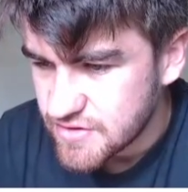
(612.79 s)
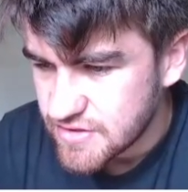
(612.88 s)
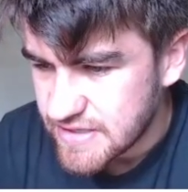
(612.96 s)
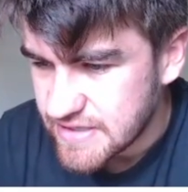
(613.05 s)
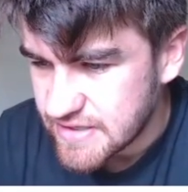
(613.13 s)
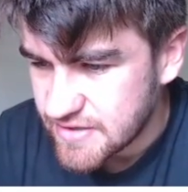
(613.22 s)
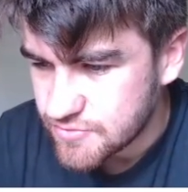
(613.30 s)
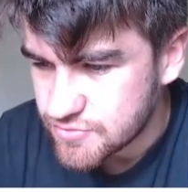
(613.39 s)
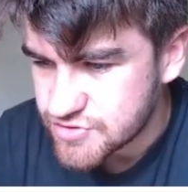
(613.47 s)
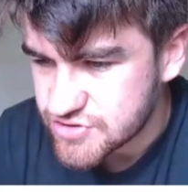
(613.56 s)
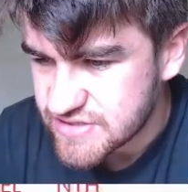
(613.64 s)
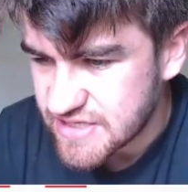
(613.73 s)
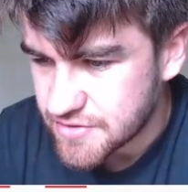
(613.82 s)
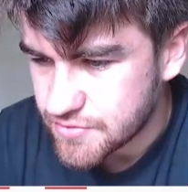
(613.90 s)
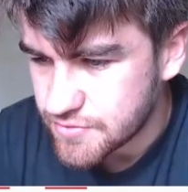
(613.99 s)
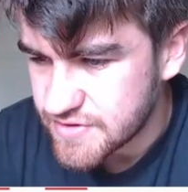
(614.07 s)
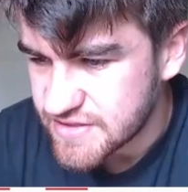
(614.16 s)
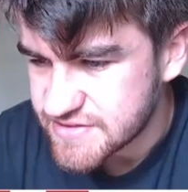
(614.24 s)
we'll just get
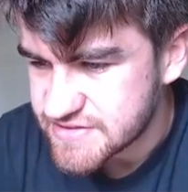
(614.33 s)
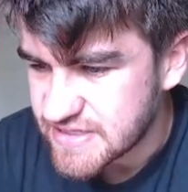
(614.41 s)
through this.